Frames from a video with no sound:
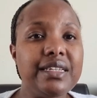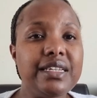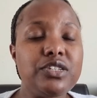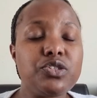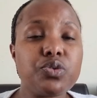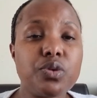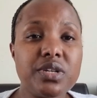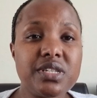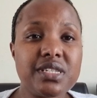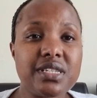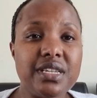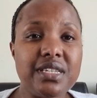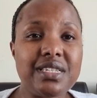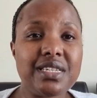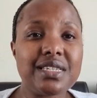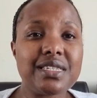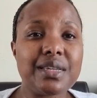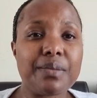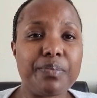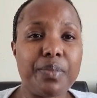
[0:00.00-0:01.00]
it
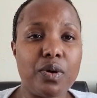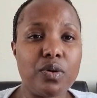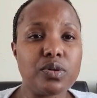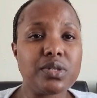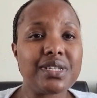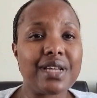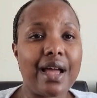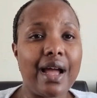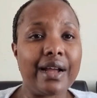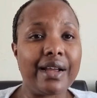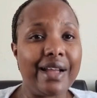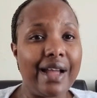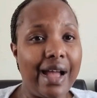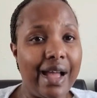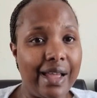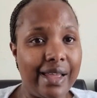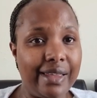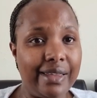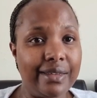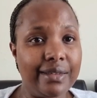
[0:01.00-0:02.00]
is about a
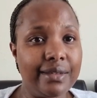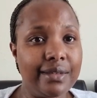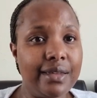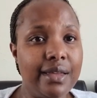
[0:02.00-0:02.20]
guy.